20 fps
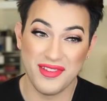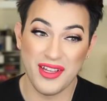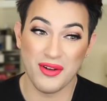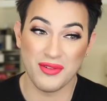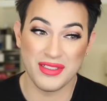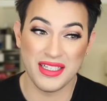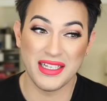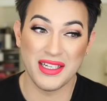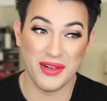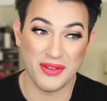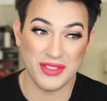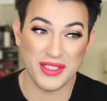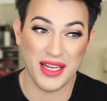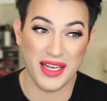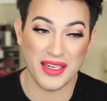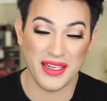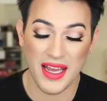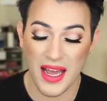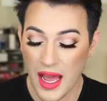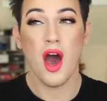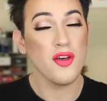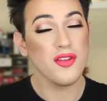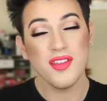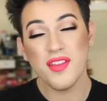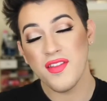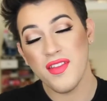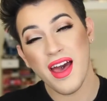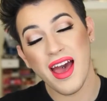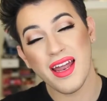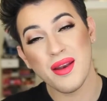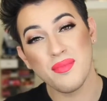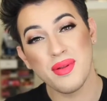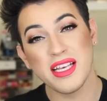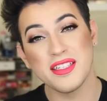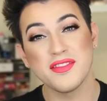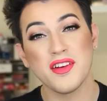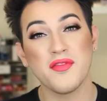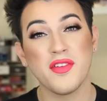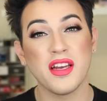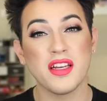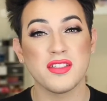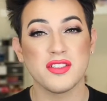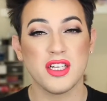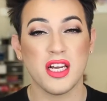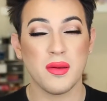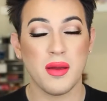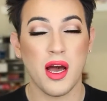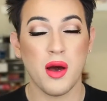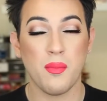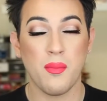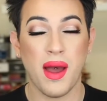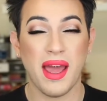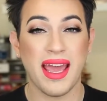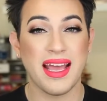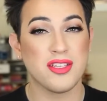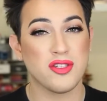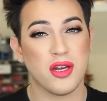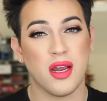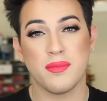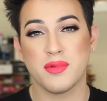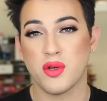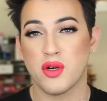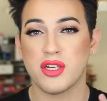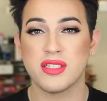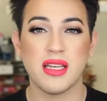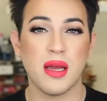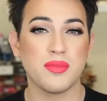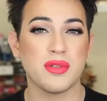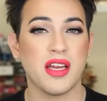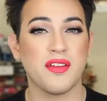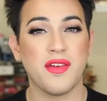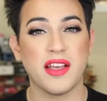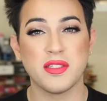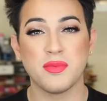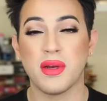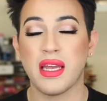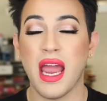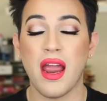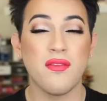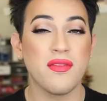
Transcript: No tea, no shade. Other than that, please feel free to check out my Instagram, Twitter, Snapchat, Facebook.